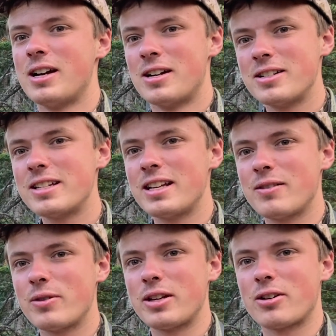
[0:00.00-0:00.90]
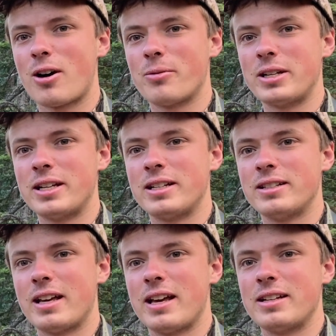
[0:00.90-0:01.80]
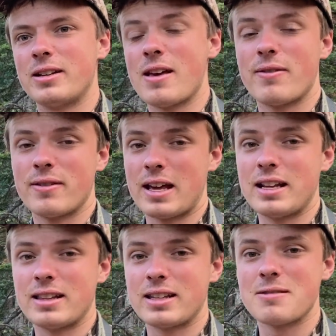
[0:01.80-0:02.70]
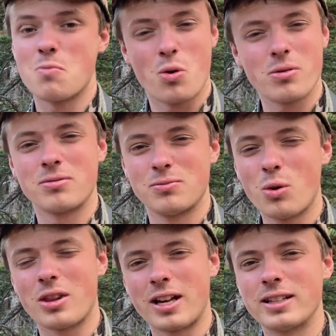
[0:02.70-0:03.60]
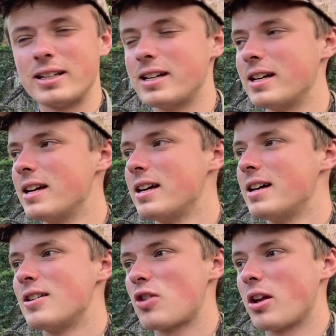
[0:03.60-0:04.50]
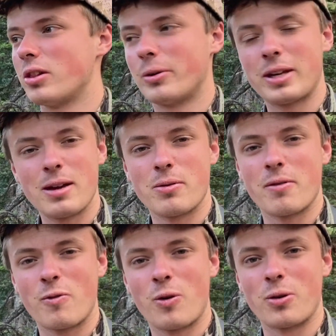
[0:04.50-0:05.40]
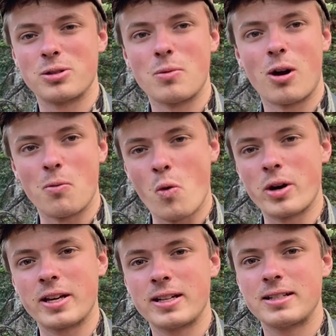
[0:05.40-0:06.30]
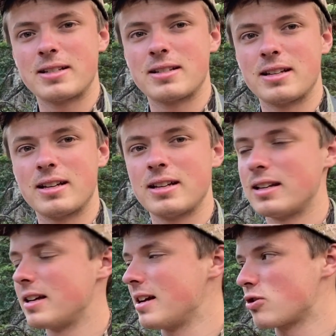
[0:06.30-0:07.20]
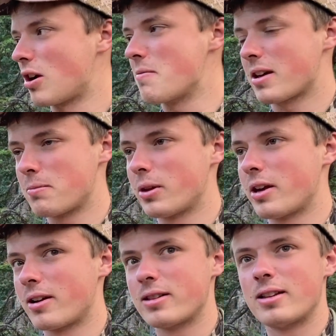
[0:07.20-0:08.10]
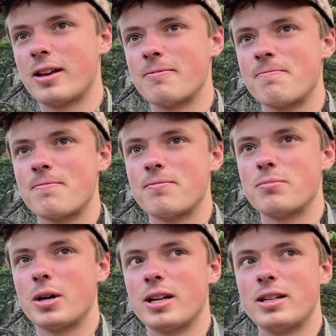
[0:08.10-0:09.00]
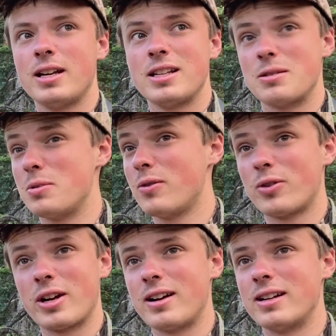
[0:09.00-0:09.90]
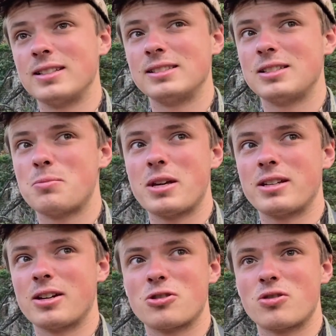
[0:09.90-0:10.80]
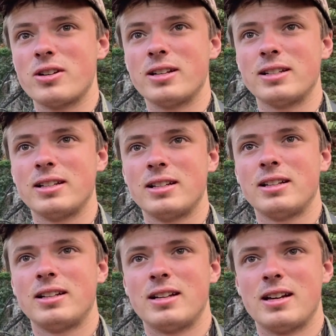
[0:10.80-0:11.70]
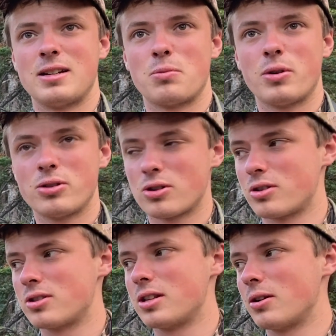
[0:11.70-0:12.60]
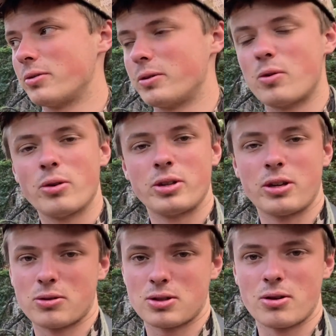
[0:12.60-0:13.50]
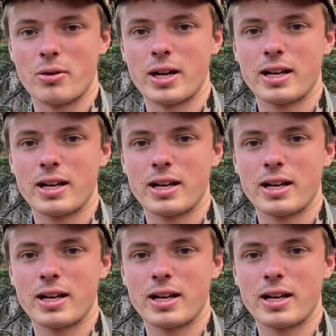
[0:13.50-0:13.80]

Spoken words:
seeing if we can call one in, and if anything, more likely, try and locate one for tomorrow morning to see. Try and make a plan on it then. But it's a beautiful area. It's a big country, and I'm pretty sure this is the only road that goes through it.